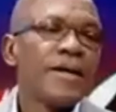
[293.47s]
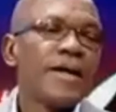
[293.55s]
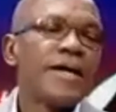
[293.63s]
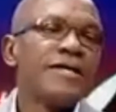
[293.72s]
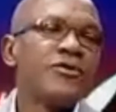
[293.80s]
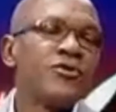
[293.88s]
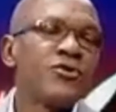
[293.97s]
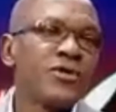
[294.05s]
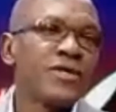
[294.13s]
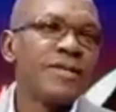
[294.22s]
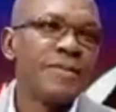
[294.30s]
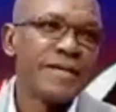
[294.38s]
I told
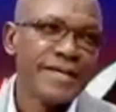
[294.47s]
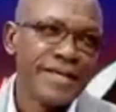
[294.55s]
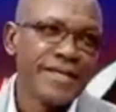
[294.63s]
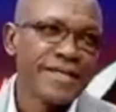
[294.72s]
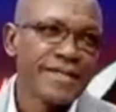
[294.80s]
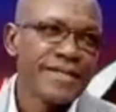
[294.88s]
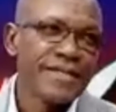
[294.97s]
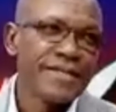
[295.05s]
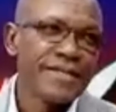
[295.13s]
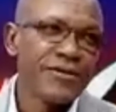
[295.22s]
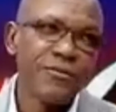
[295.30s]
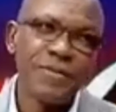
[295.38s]
you at the beginning,
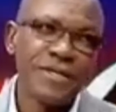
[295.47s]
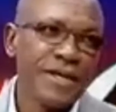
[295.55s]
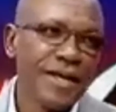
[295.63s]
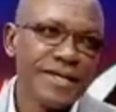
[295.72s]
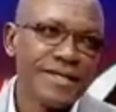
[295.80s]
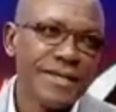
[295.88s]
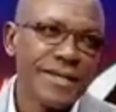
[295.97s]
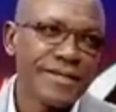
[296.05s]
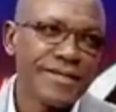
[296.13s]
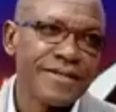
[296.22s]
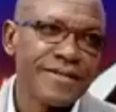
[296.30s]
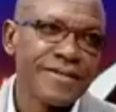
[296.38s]
nobody likes
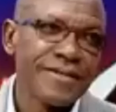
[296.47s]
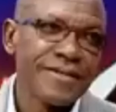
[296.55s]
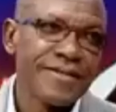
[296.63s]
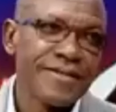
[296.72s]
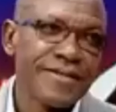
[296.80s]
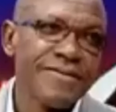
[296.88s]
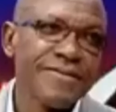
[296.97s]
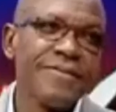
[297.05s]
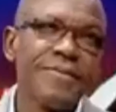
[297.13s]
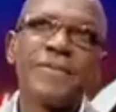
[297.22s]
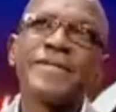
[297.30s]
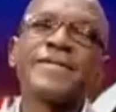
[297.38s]
taxes. Even
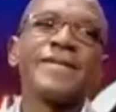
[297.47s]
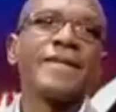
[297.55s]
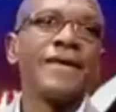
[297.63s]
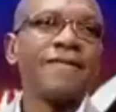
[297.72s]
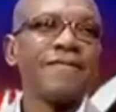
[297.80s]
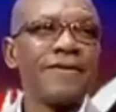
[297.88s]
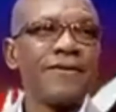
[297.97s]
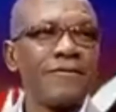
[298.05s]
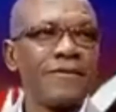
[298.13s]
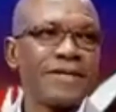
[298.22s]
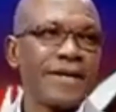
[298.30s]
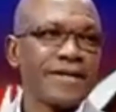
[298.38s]
me personally, I feel
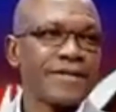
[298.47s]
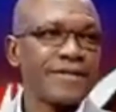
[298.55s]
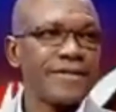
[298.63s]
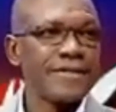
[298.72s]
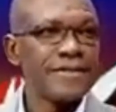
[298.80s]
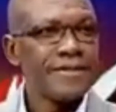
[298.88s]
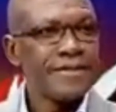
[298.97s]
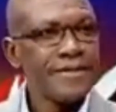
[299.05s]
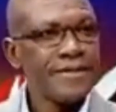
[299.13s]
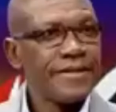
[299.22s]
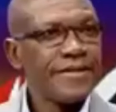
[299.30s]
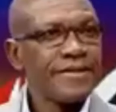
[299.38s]
overtaxed.
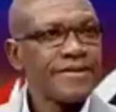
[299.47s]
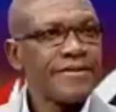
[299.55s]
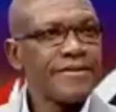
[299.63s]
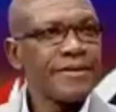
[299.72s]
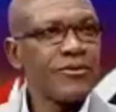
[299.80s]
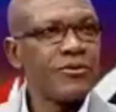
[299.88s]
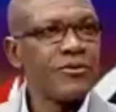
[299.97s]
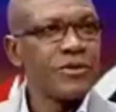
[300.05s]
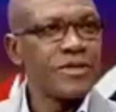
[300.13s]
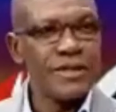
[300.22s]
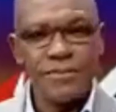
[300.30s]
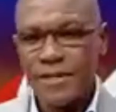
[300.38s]
because I would do
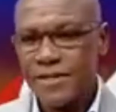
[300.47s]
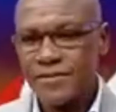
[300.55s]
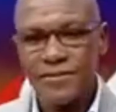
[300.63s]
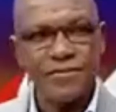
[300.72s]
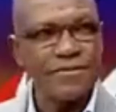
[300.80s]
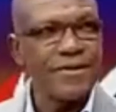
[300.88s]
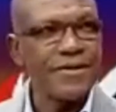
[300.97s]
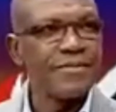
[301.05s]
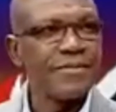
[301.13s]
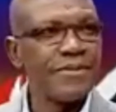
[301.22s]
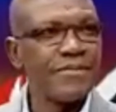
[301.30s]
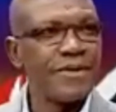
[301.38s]
some extra
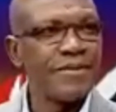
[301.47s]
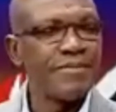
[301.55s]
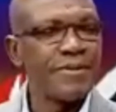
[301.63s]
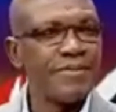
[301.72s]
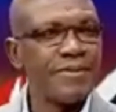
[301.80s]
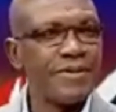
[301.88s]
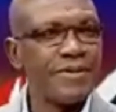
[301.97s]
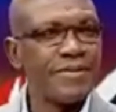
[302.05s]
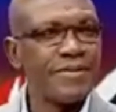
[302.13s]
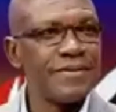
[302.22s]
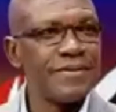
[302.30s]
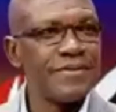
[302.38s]

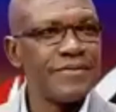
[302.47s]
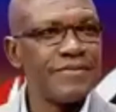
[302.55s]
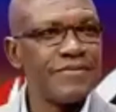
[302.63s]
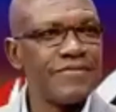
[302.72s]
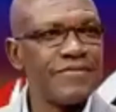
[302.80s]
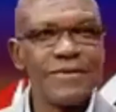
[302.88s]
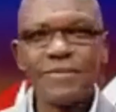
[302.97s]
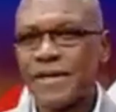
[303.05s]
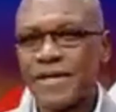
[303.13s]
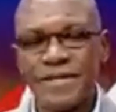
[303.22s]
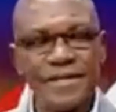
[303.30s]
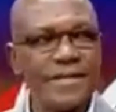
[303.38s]
uh, free
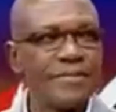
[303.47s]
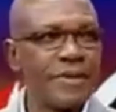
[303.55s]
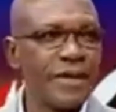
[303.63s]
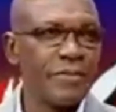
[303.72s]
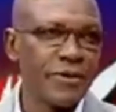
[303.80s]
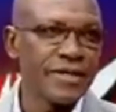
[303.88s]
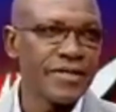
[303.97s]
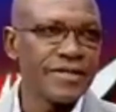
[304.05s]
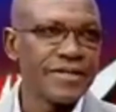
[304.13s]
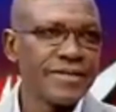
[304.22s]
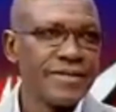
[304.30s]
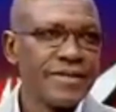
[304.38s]
money in my pocket,
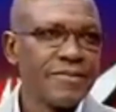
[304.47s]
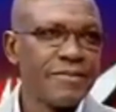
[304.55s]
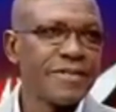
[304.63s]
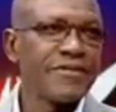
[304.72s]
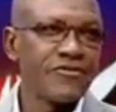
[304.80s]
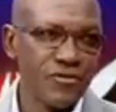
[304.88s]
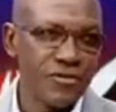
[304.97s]
but it's